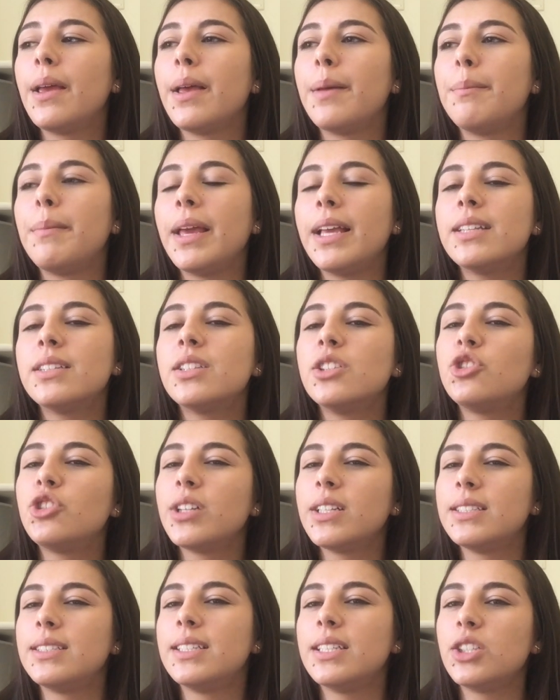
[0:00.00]
makes the
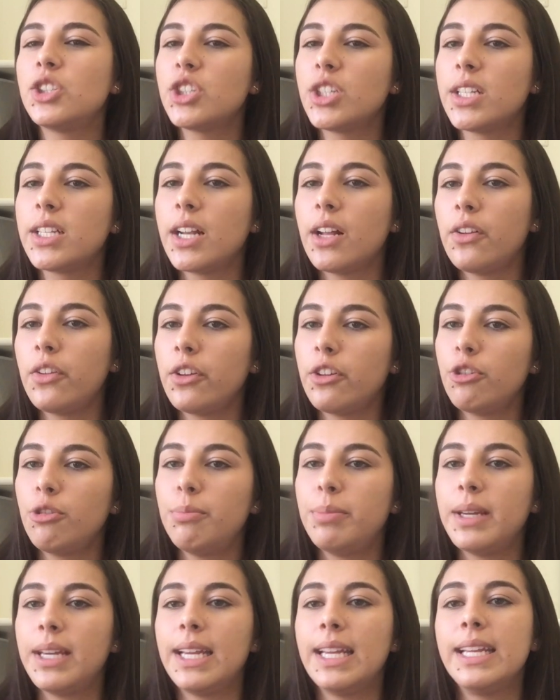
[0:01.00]
transition a little
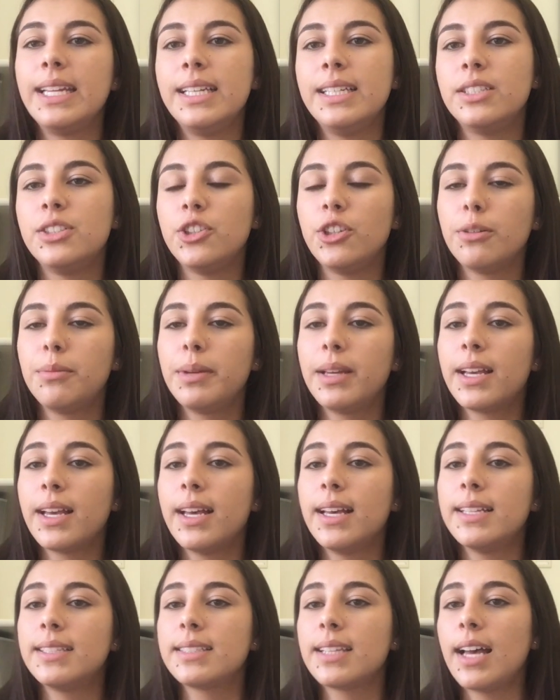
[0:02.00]
bit easier
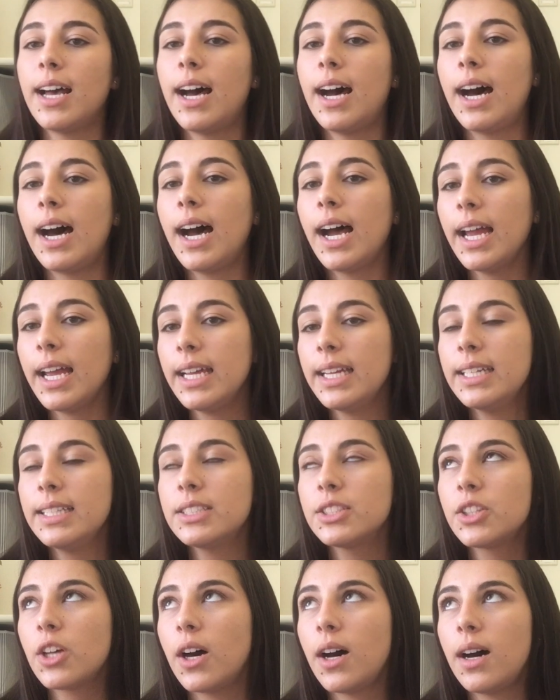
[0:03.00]
because I
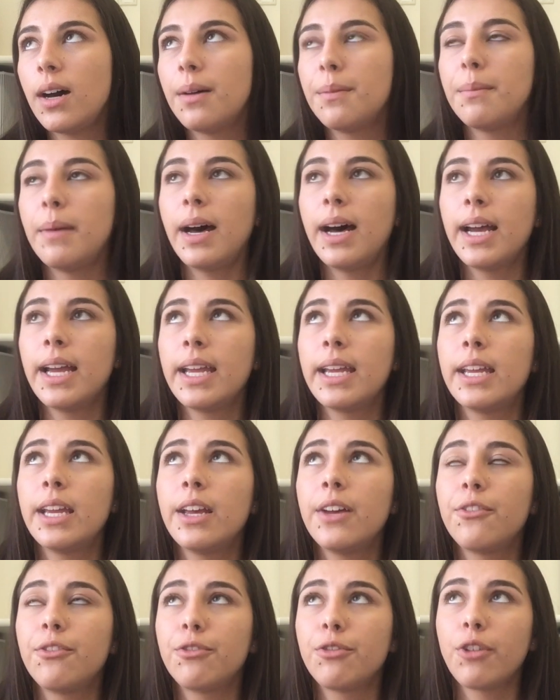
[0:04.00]
saw
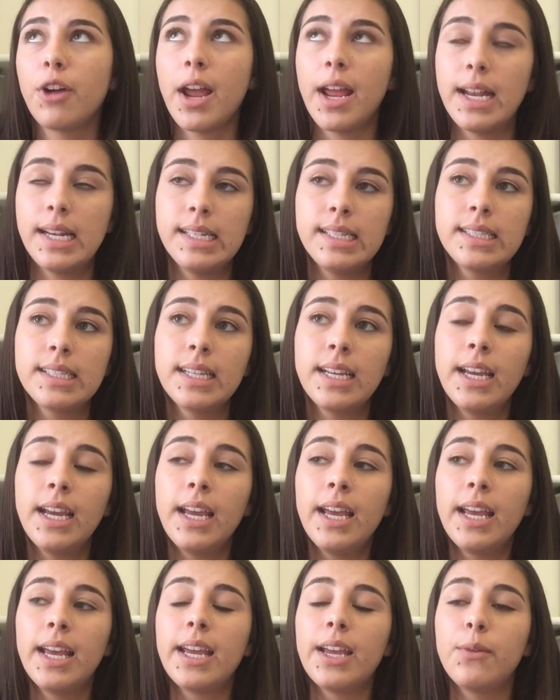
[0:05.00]
my friend
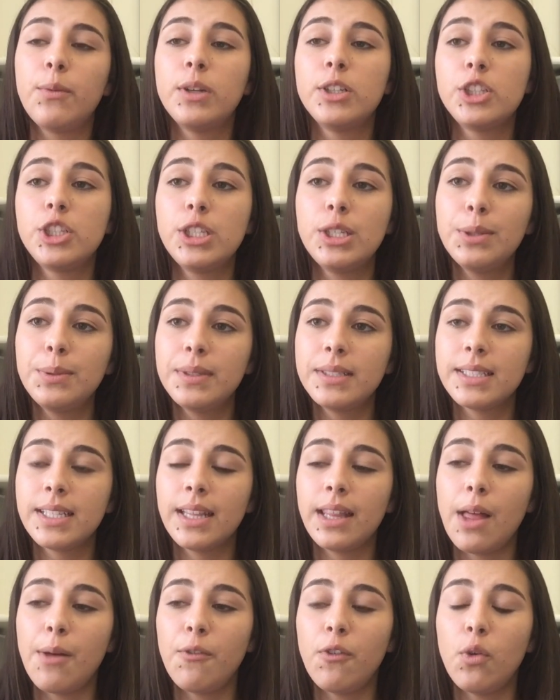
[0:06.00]
when she was
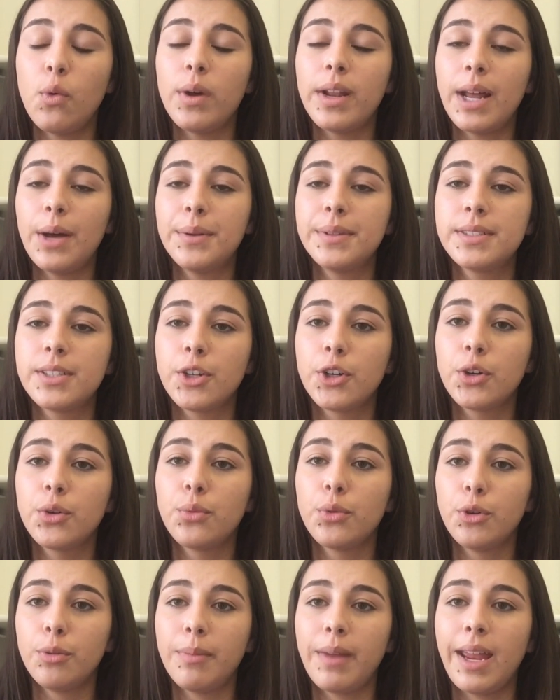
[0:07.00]
in level when I was her
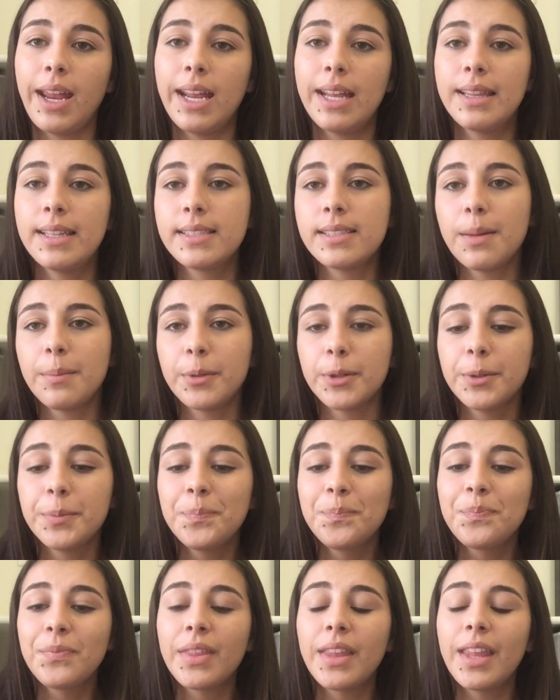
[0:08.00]
roommate in the summer,